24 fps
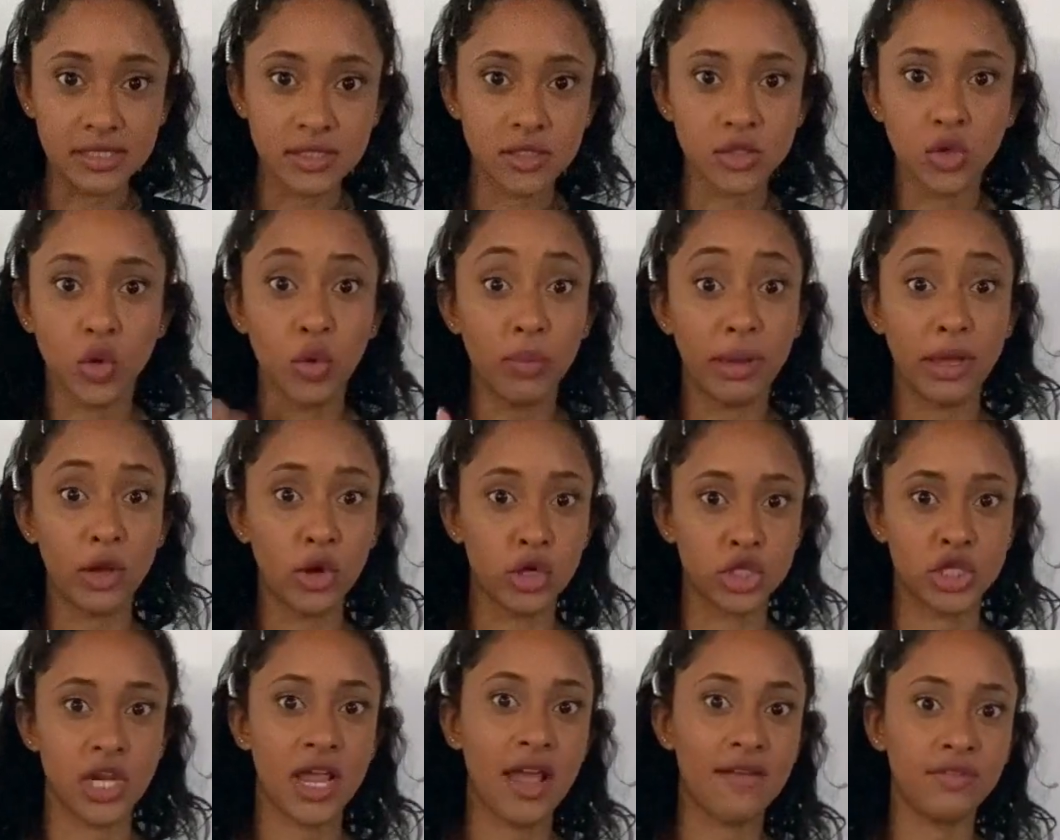to, oh my
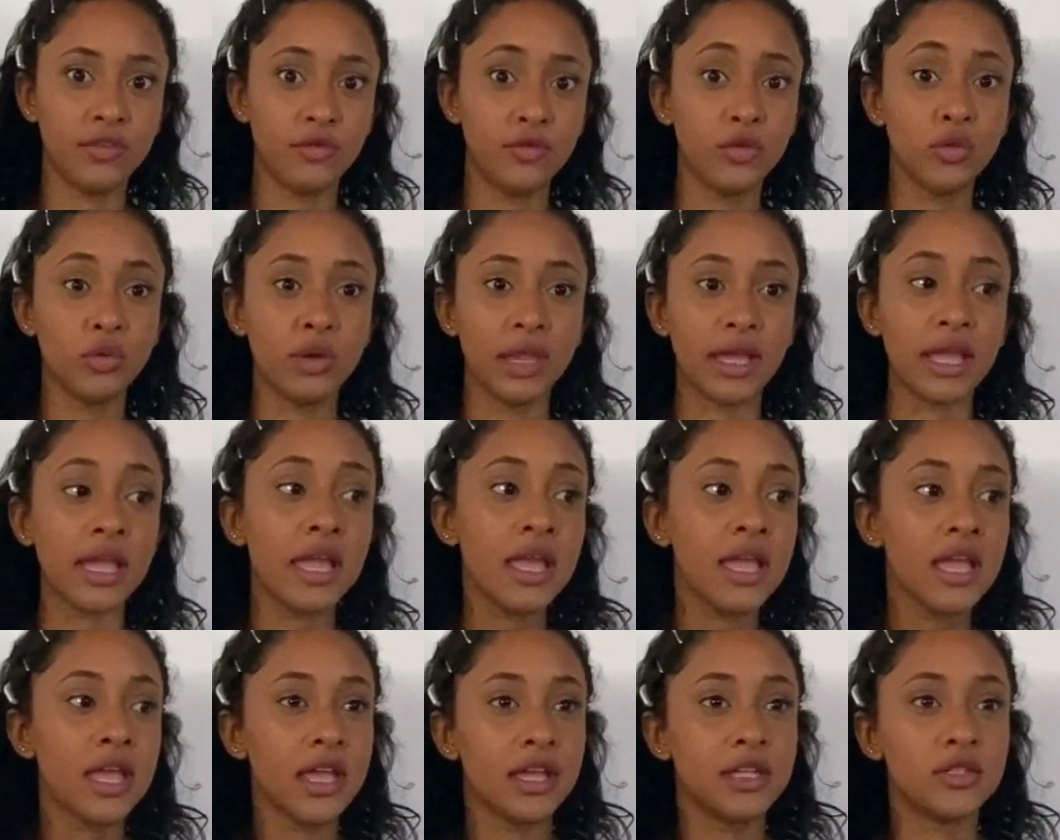gosh, I have the flu. Like
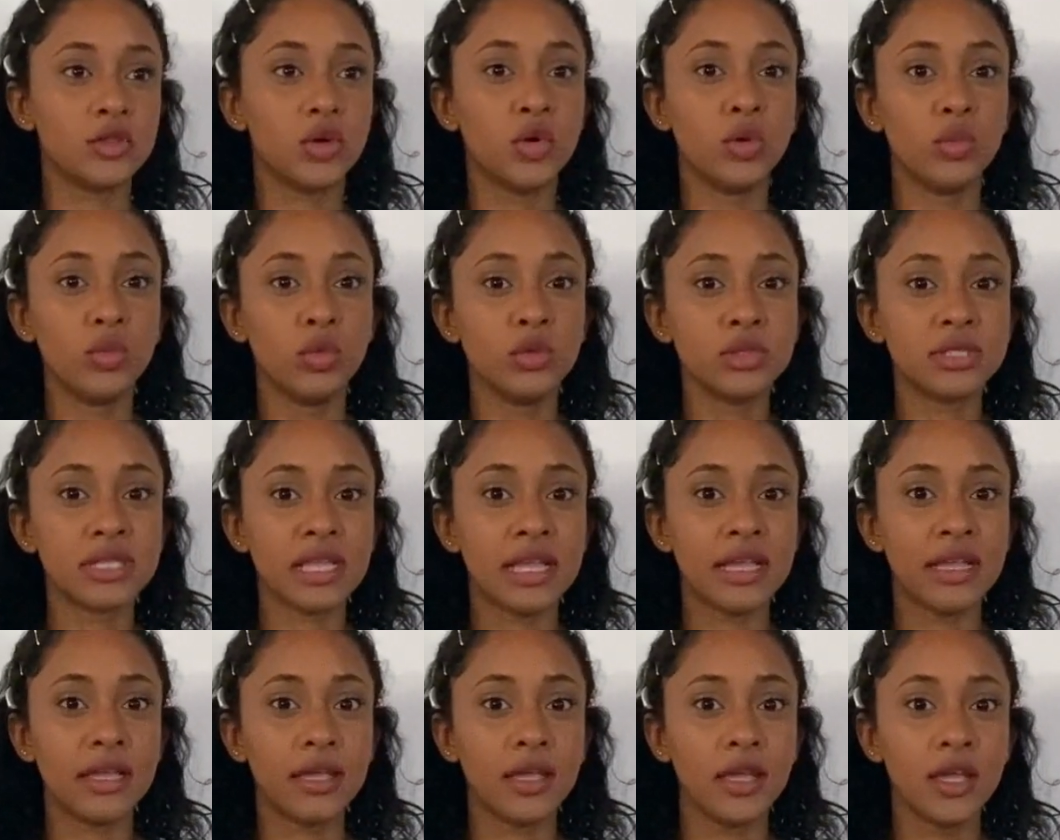it's almost
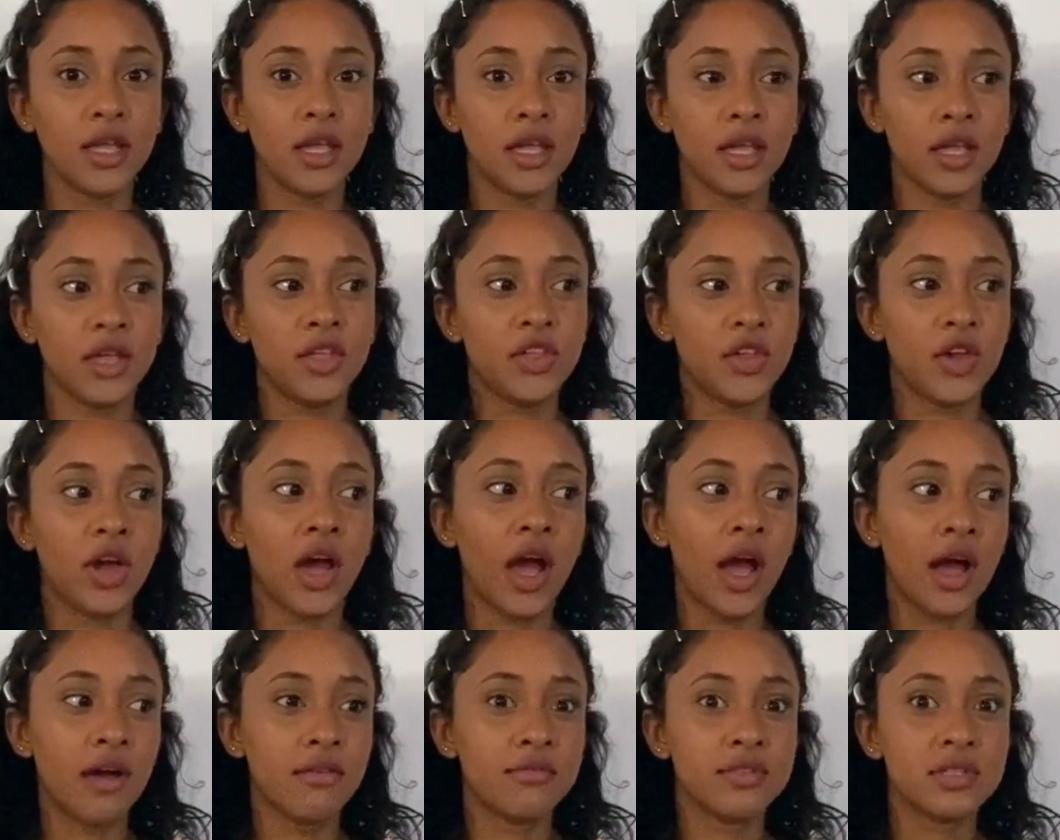like you
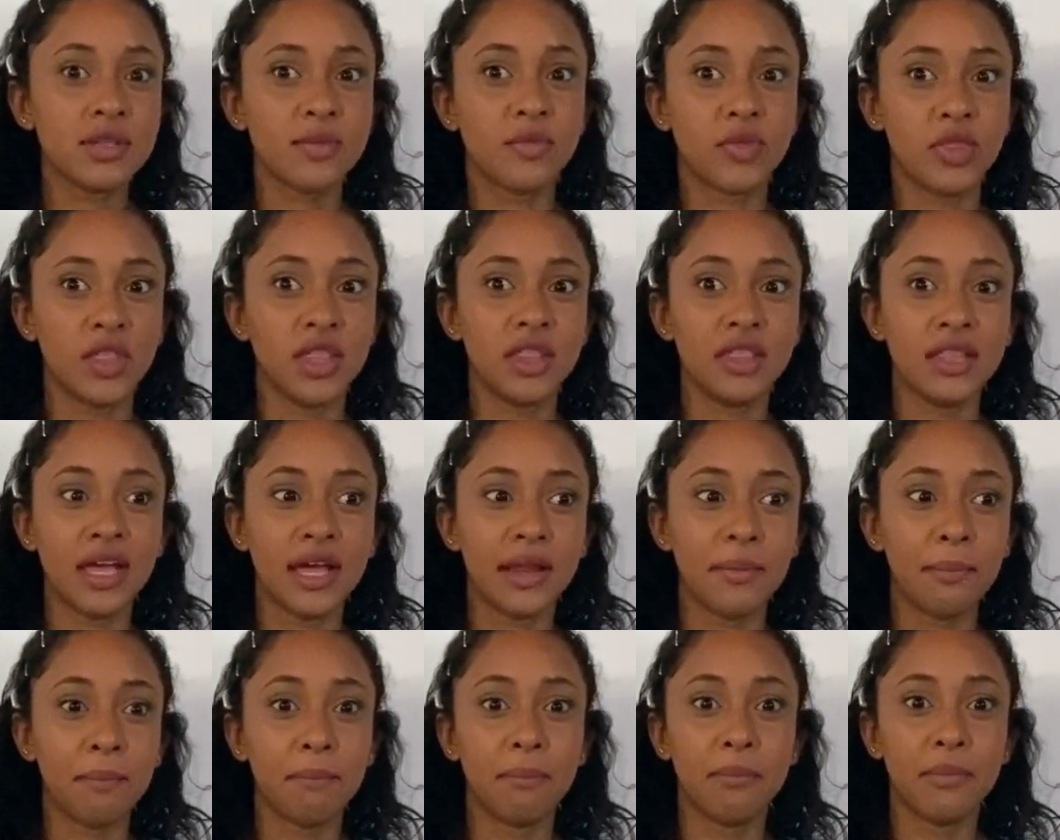have something
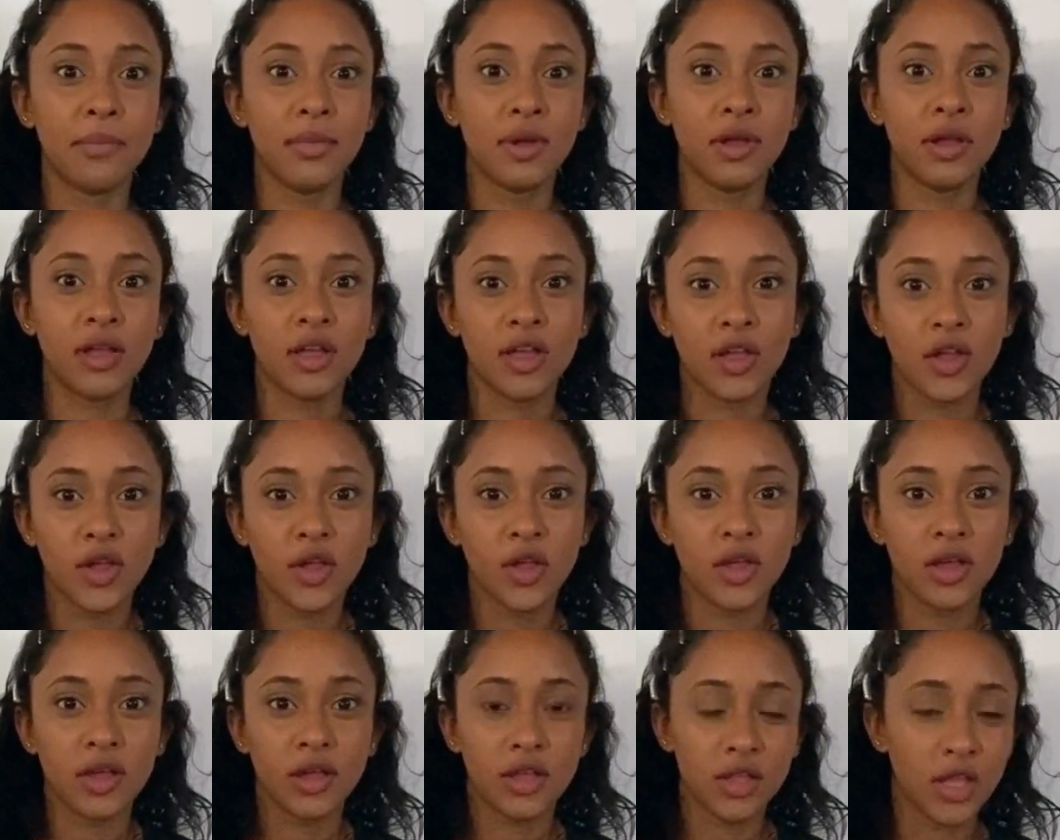that
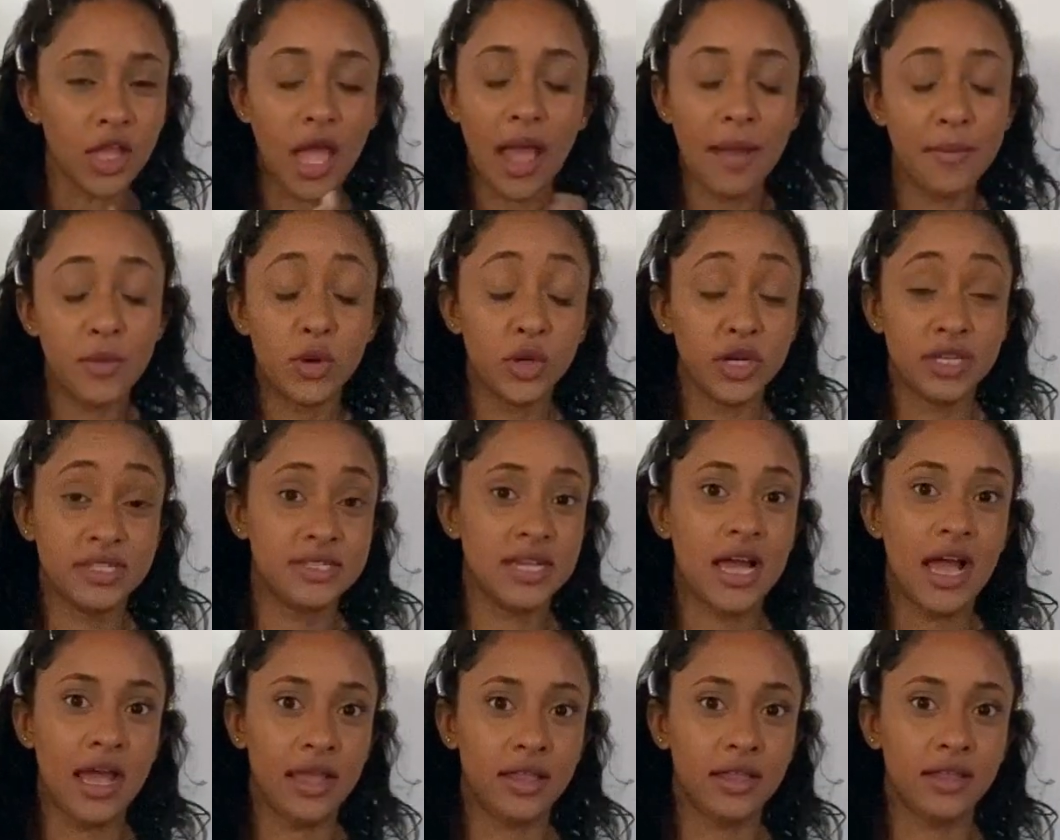I'm gonna
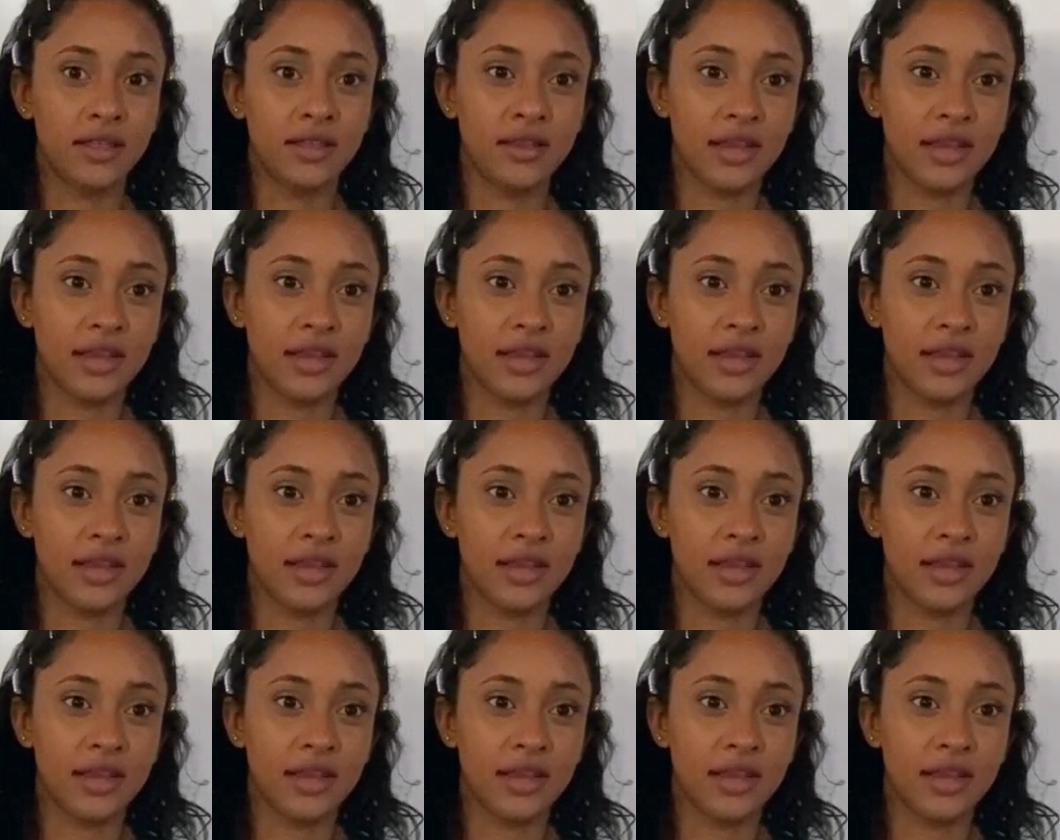die.